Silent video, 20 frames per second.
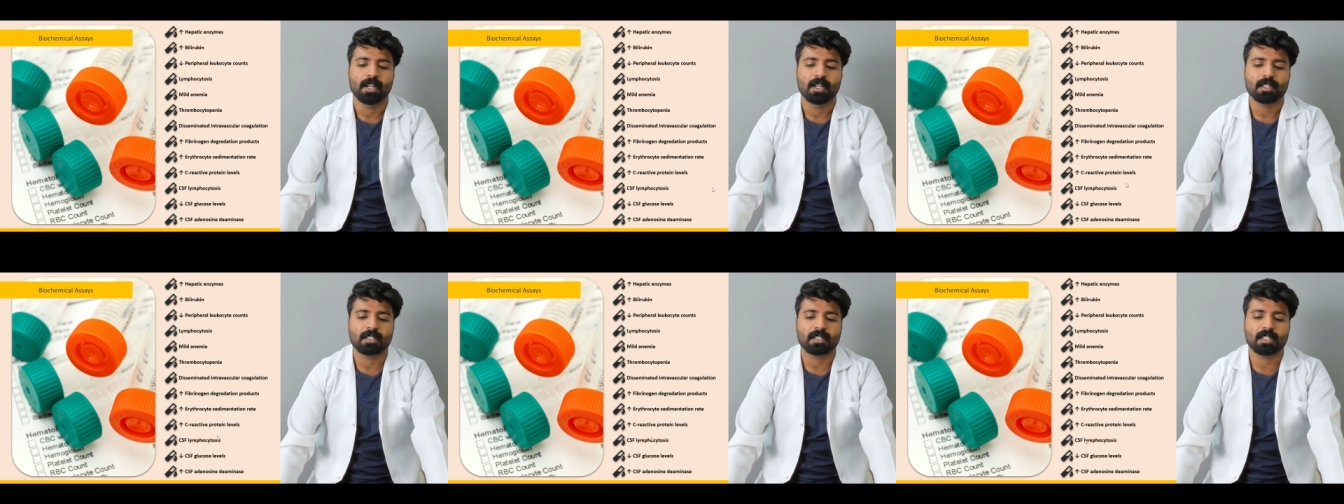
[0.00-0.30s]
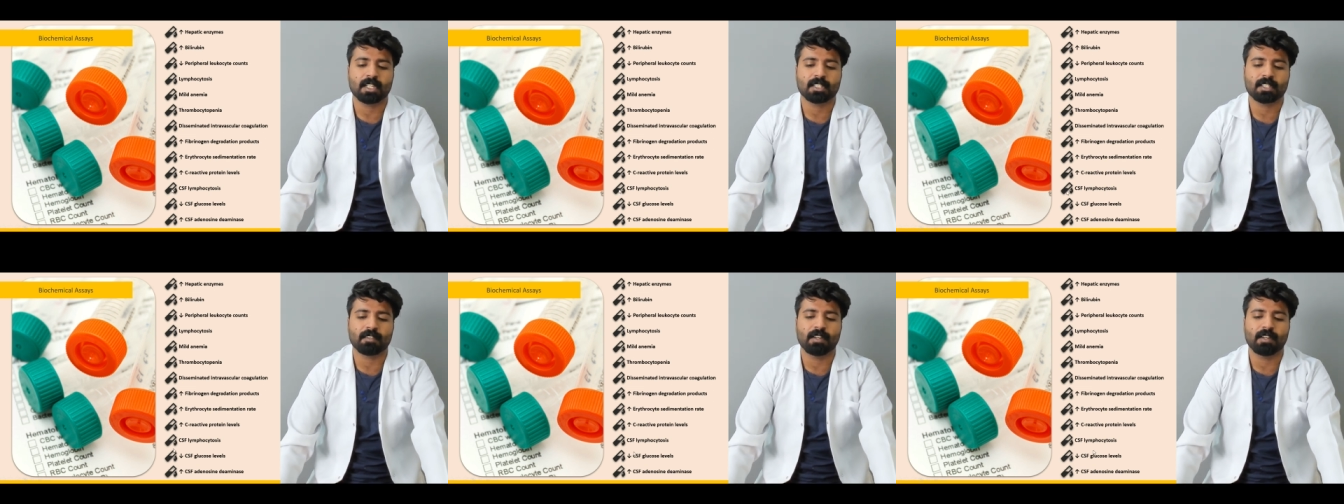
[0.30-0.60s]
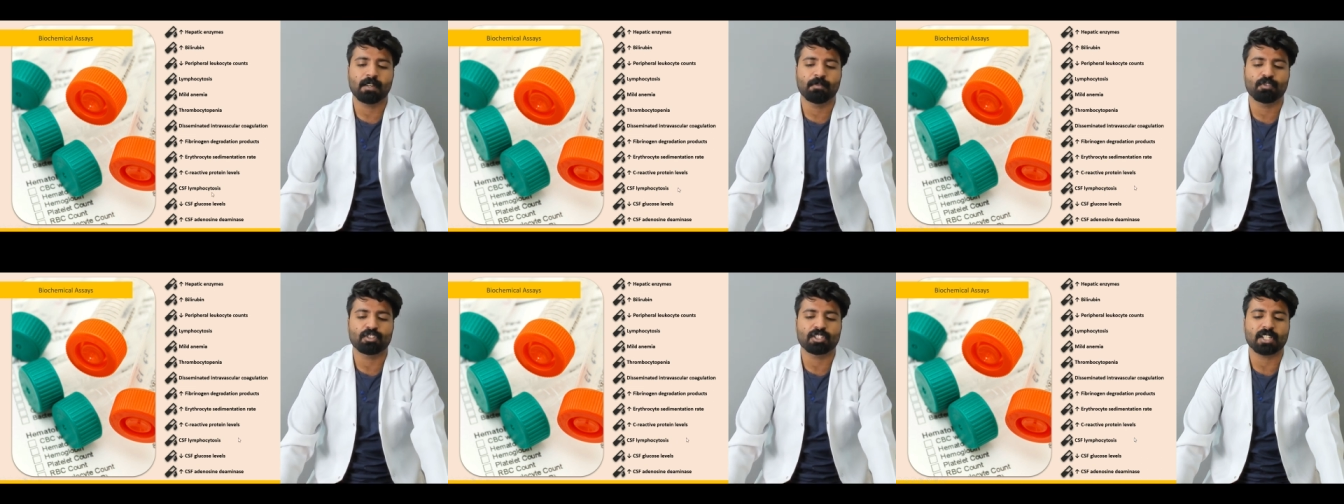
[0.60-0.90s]
CSF
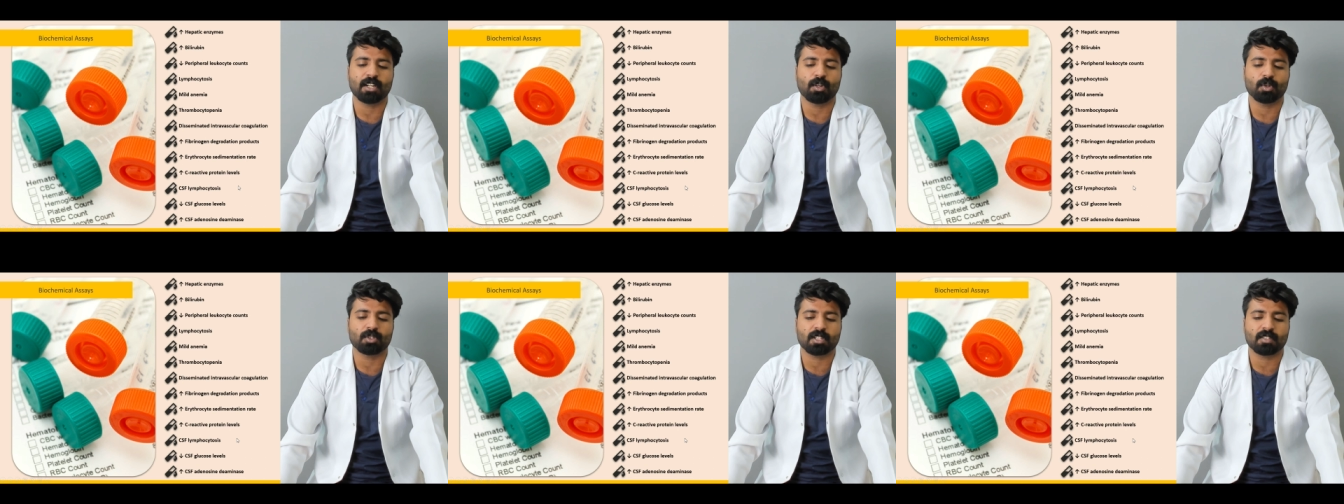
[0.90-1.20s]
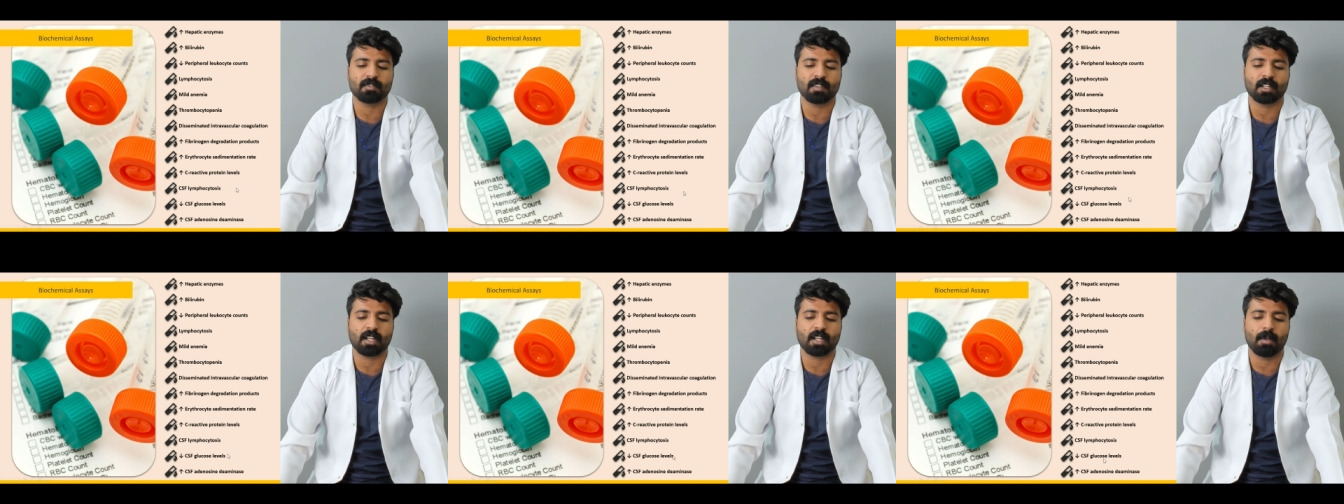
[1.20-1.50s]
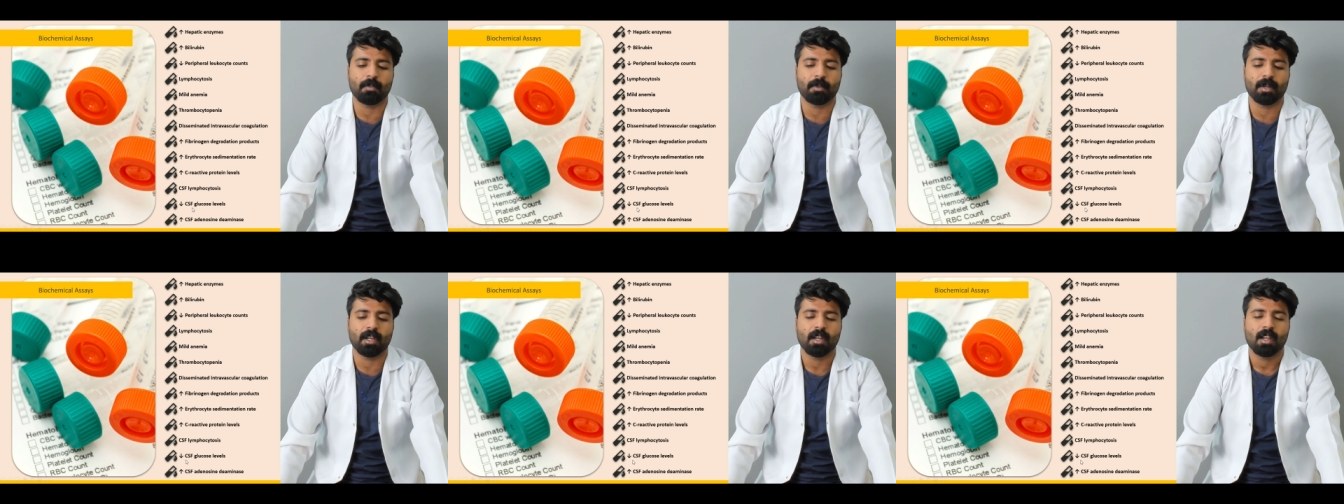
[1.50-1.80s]
lymphocytosis will
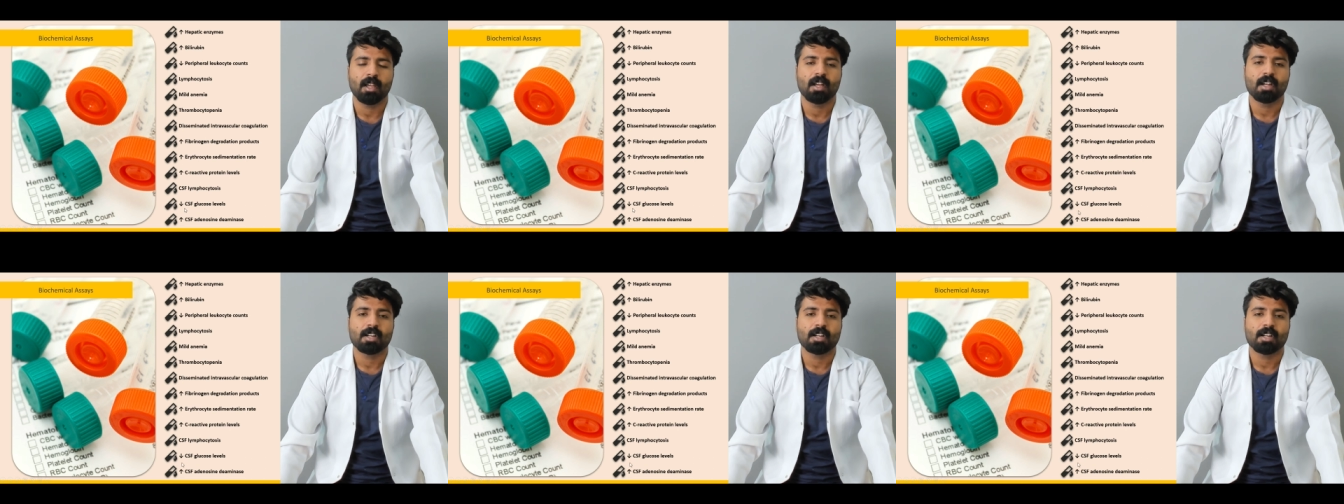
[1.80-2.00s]
come in